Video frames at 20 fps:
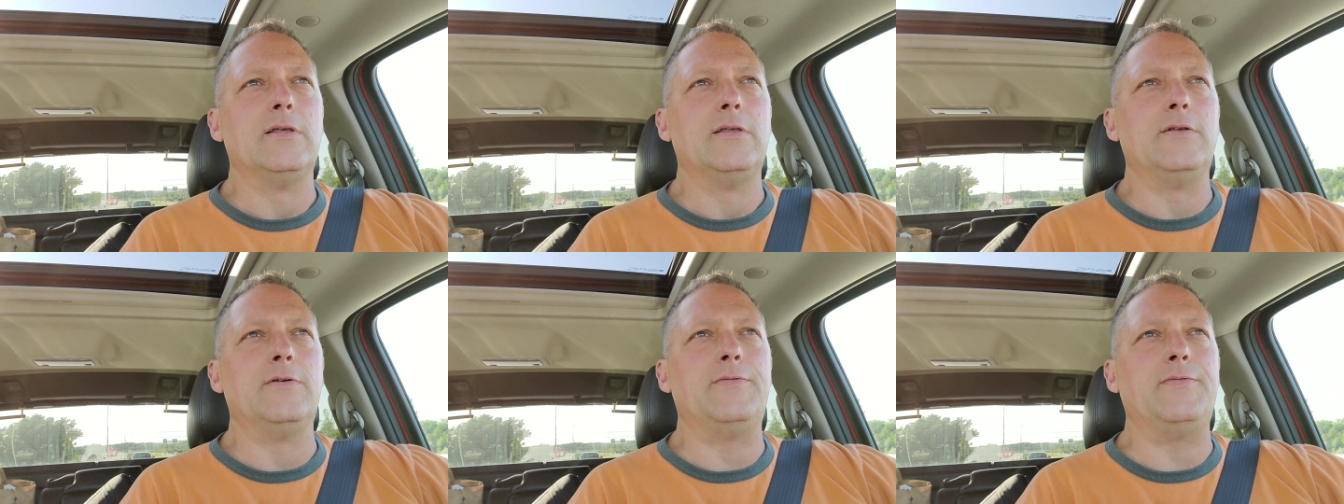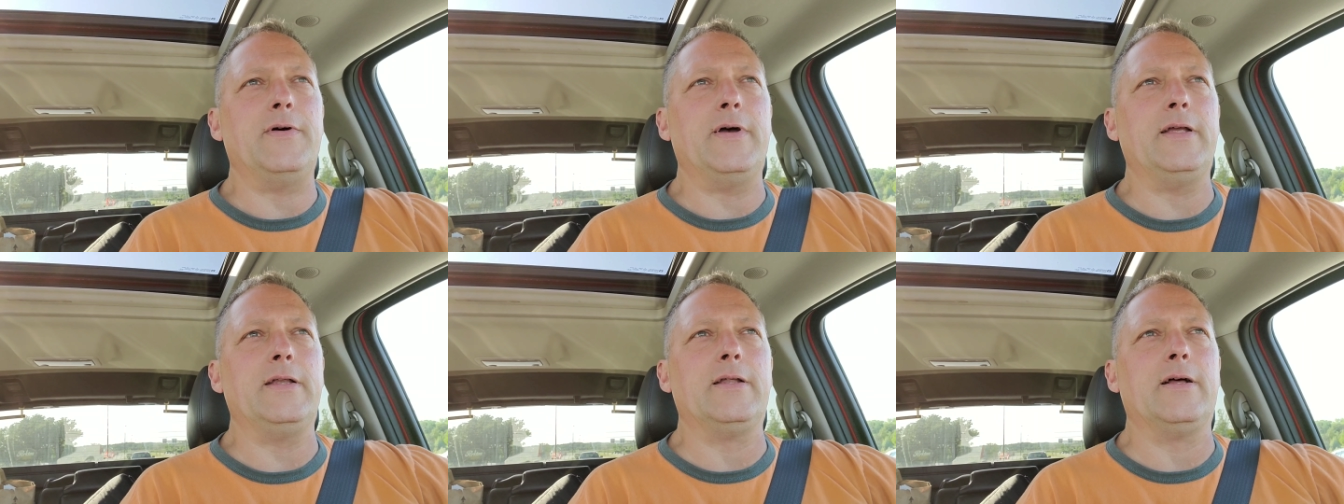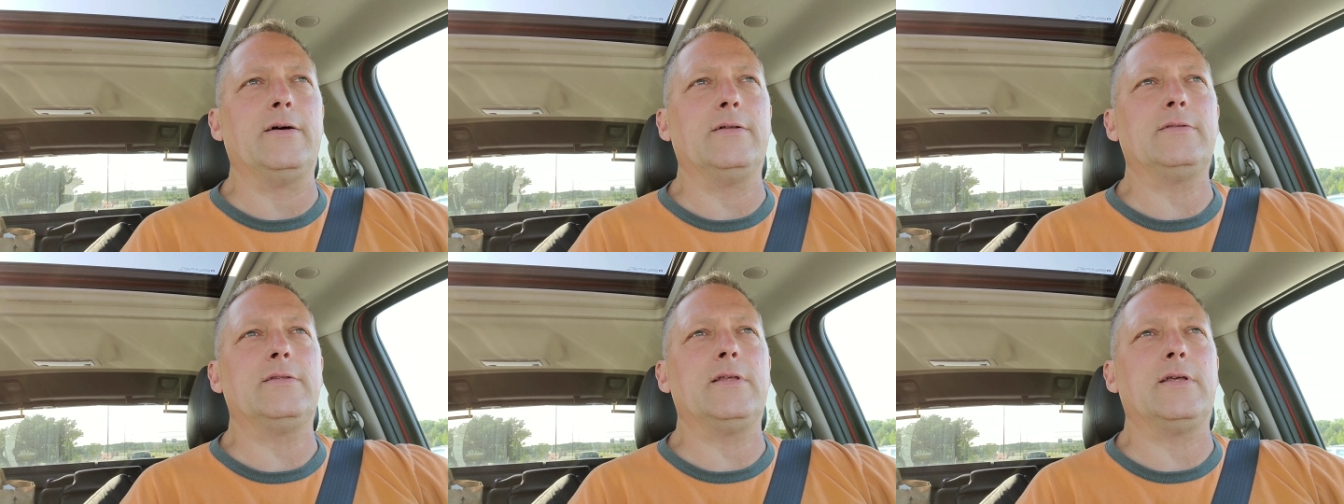you'll find
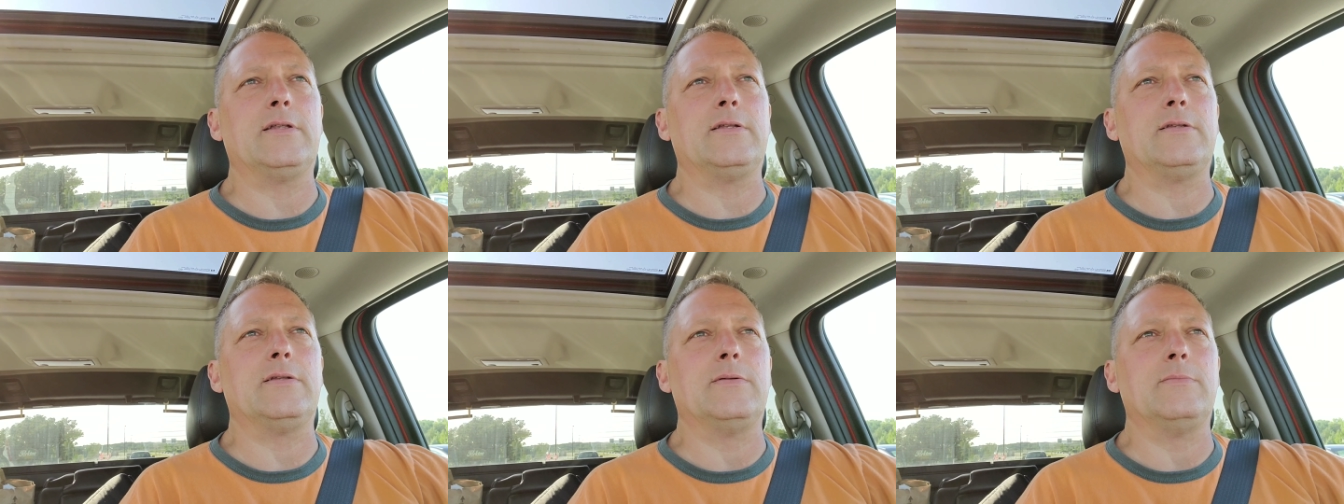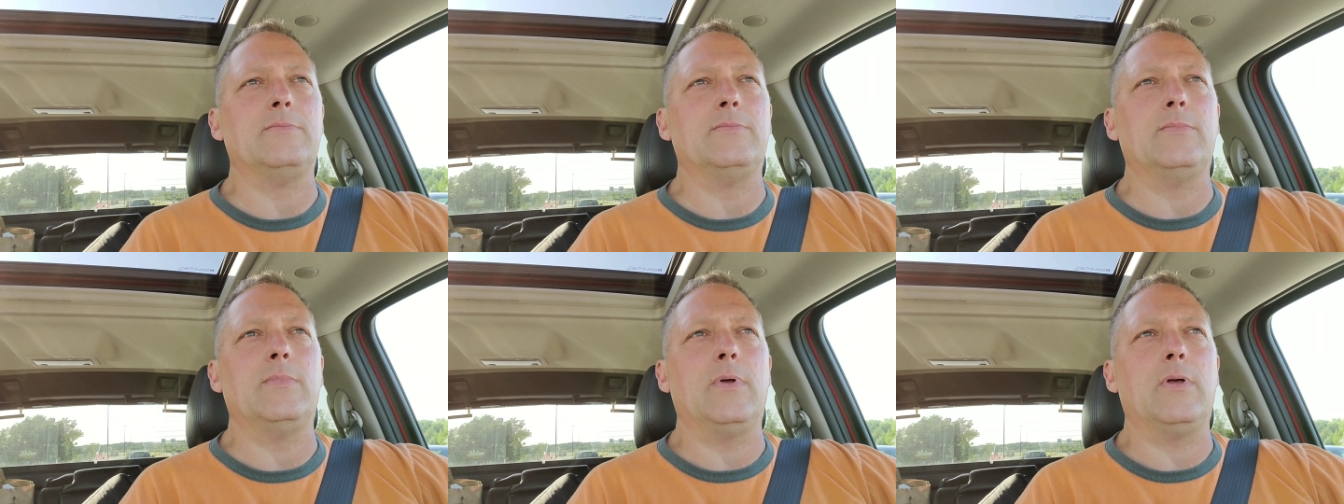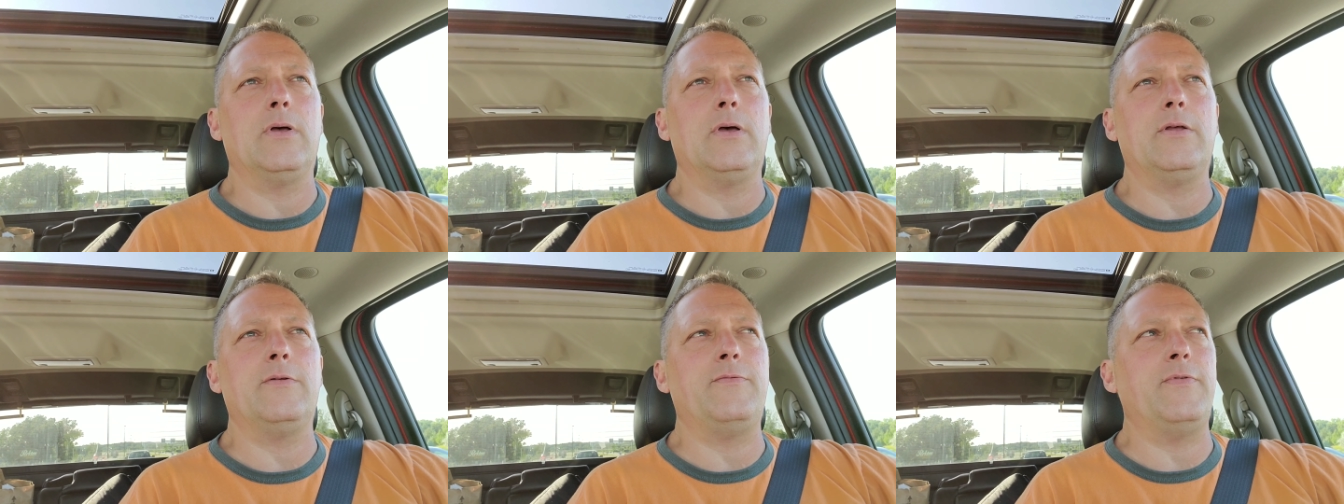out that
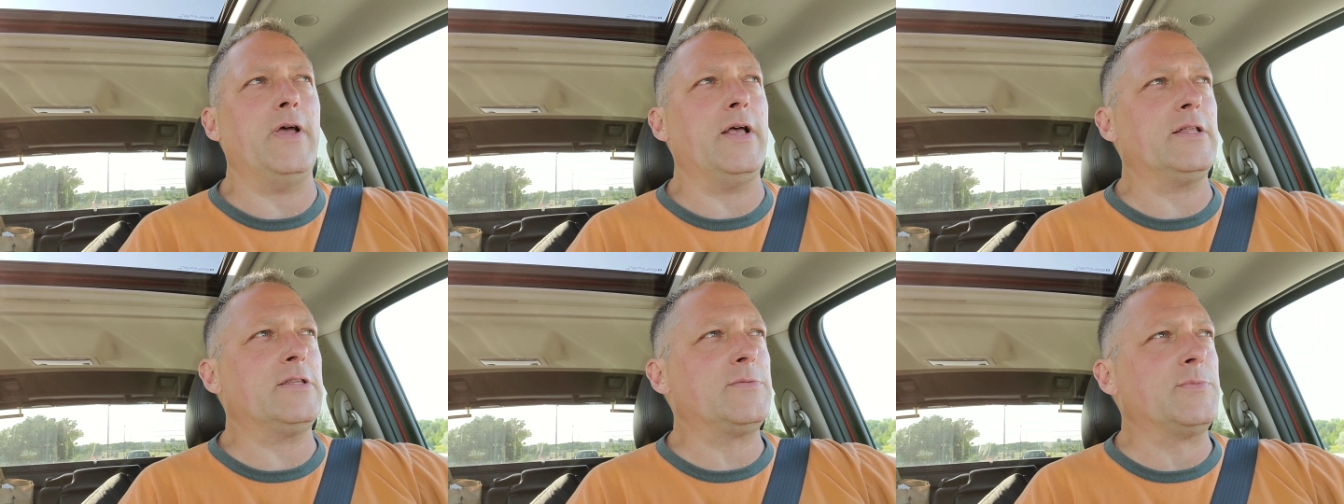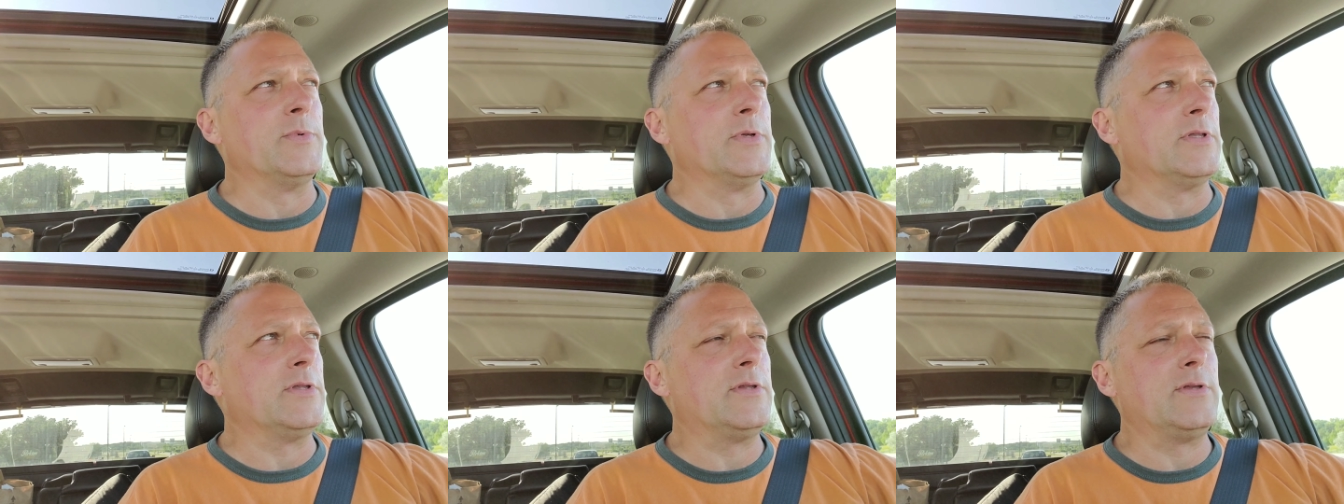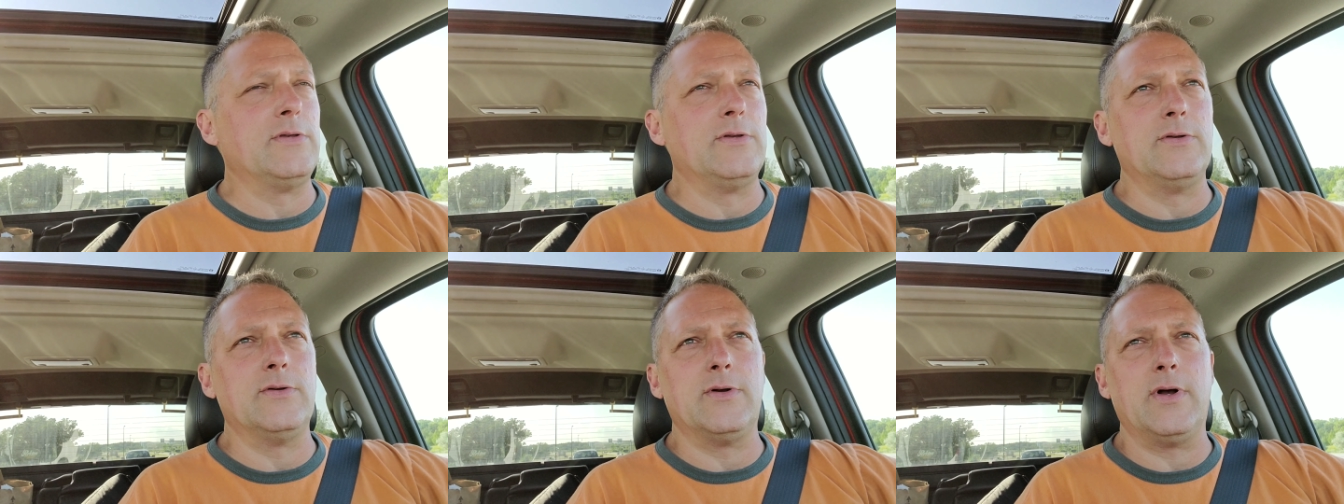advancement
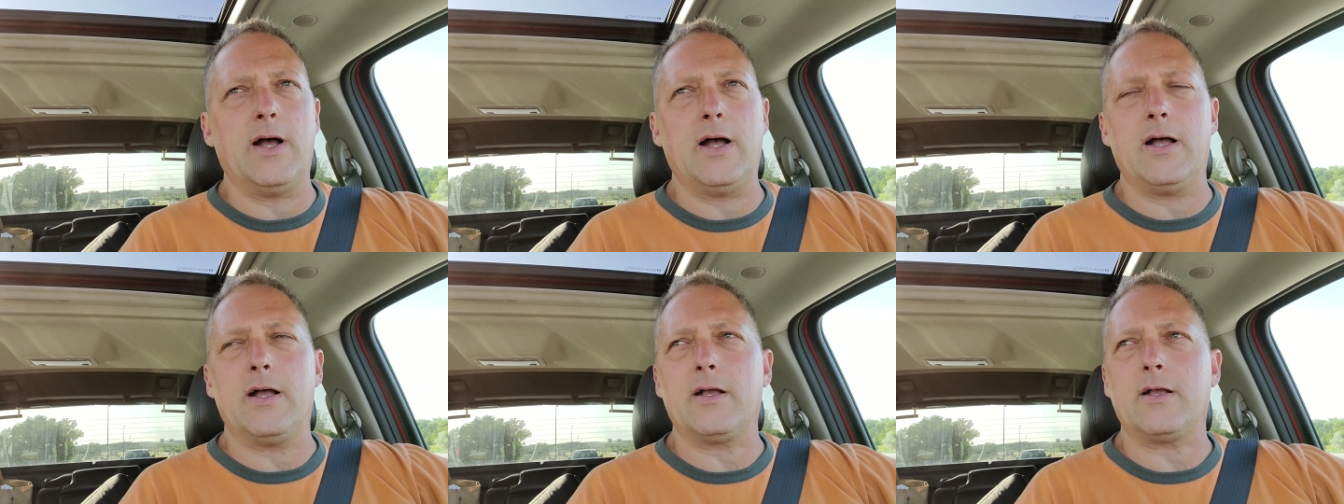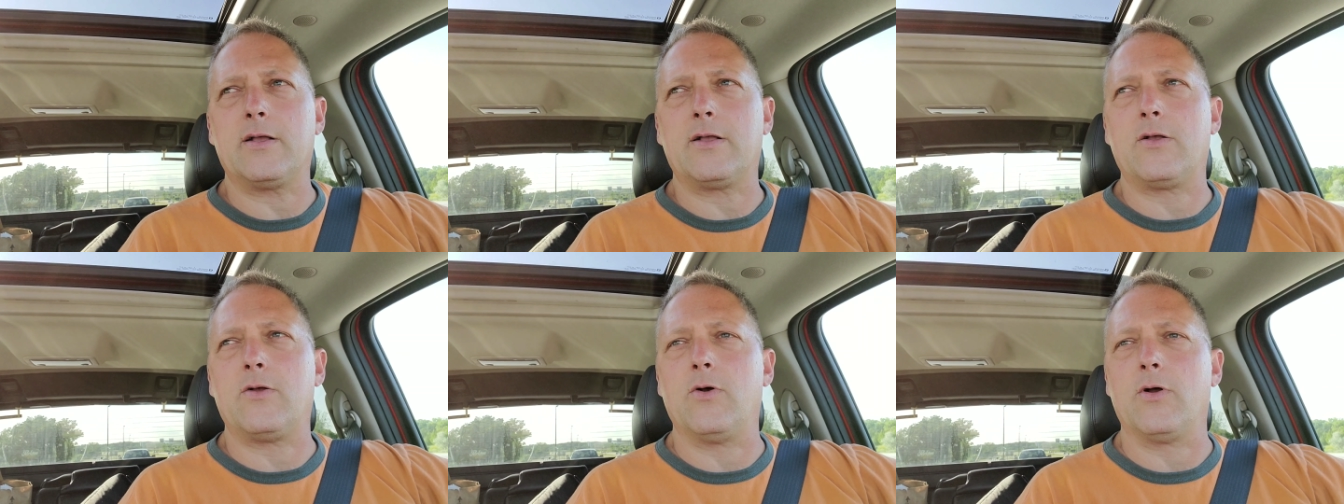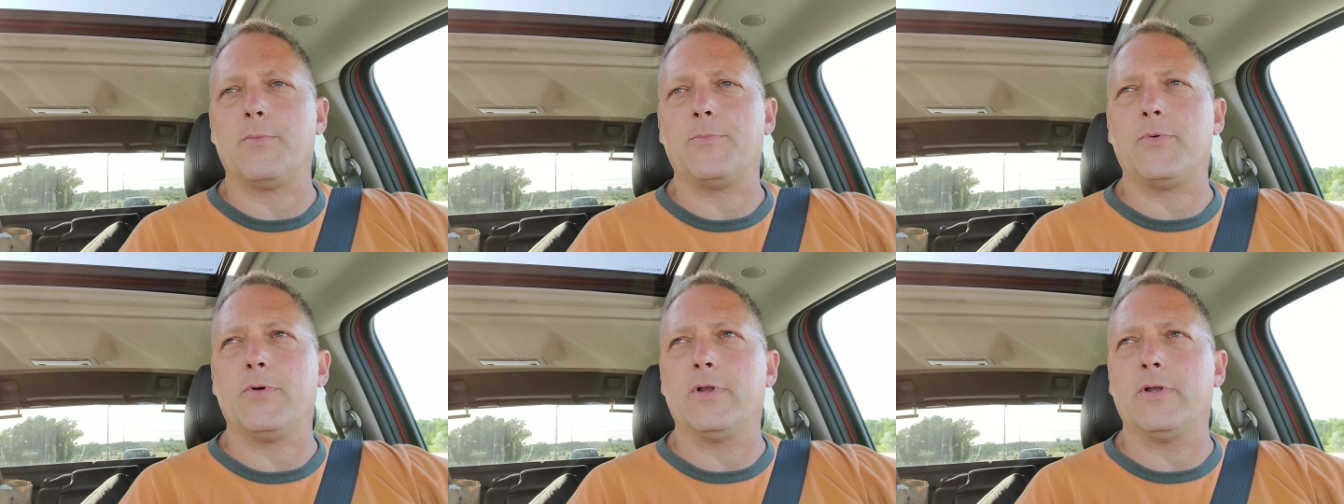to uh,
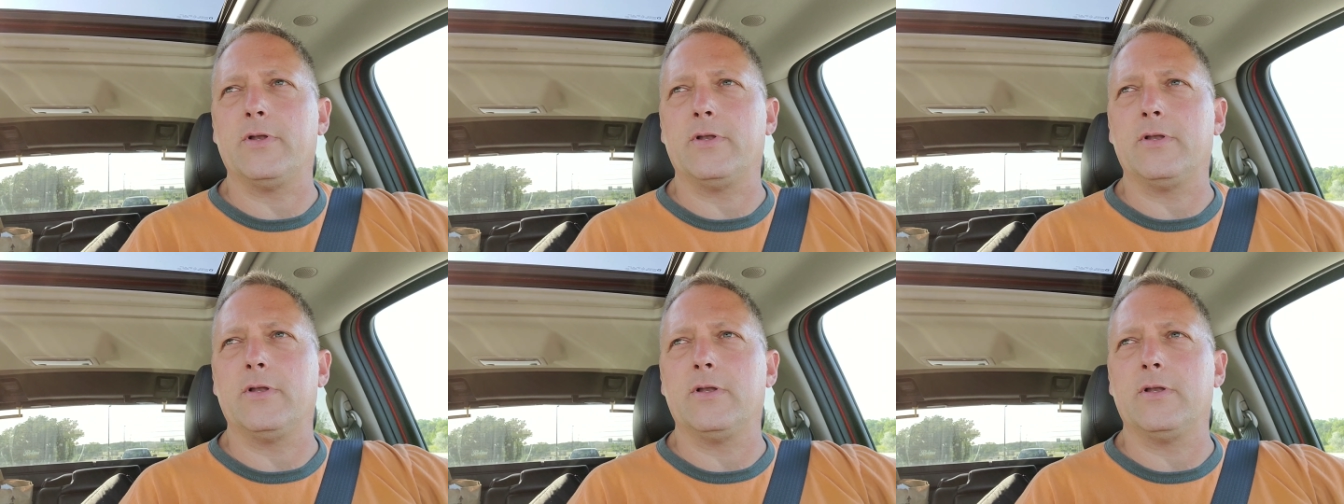corporate